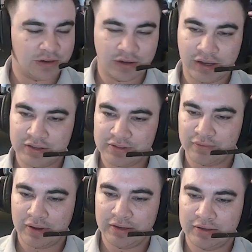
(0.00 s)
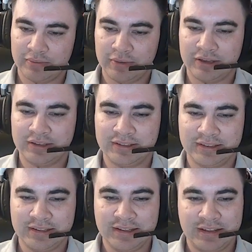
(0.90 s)
all kinds of random
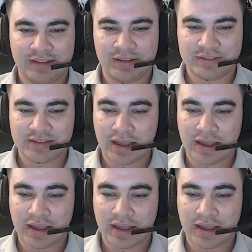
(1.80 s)
things.